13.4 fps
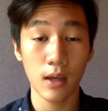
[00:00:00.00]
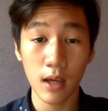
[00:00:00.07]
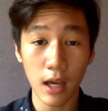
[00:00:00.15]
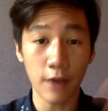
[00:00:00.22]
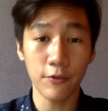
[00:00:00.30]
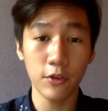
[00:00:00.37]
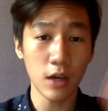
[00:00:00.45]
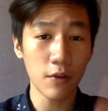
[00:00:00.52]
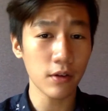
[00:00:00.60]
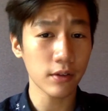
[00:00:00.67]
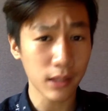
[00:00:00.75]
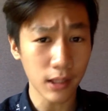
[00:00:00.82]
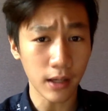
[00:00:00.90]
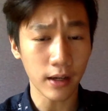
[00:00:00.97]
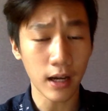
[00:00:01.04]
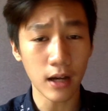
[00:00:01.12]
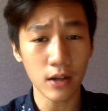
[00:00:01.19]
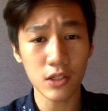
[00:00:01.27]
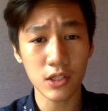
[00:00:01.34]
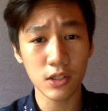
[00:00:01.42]
Have you ever thought
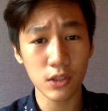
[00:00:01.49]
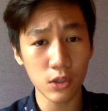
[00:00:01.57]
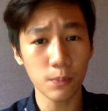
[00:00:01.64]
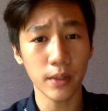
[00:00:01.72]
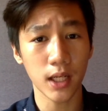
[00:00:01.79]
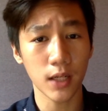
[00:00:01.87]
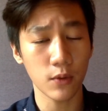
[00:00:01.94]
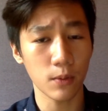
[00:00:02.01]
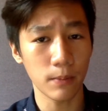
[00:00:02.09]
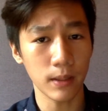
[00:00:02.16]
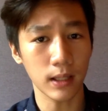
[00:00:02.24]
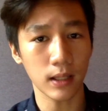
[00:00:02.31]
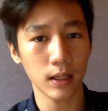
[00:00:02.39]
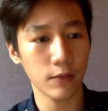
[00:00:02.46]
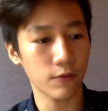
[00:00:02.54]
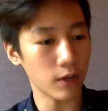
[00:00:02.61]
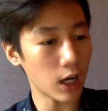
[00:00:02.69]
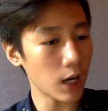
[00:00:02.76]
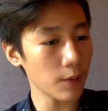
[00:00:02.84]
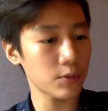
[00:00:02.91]
how stupid it would be if
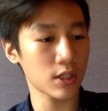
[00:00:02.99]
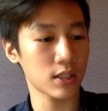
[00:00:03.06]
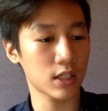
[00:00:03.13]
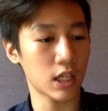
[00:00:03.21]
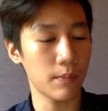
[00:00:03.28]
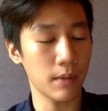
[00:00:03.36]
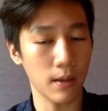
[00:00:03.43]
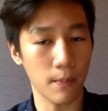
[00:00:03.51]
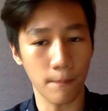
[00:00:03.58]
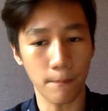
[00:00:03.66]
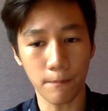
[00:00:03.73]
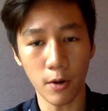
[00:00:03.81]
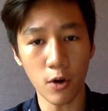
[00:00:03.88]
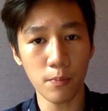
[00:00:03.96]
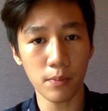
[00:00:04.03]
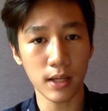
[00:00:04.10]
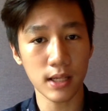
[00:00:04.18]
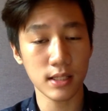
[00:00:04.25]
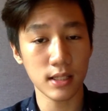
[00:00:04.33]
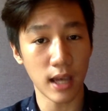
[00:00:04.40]
objects could be in both
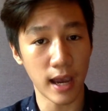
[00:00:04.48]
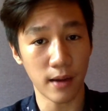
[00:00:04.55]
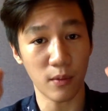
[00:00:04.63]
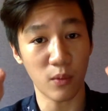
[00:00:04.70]
places at